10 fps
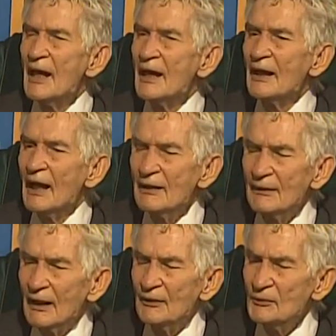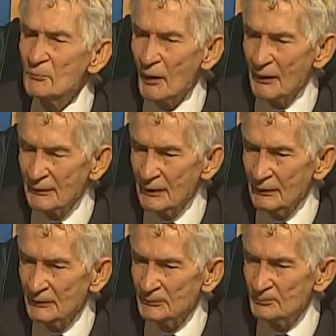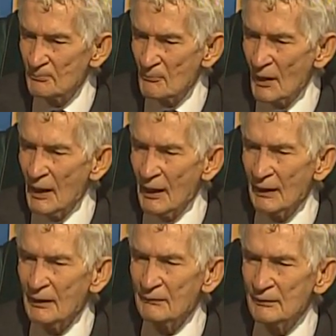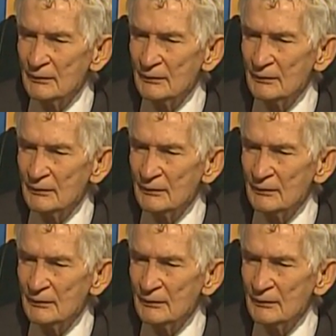And I look back now, and I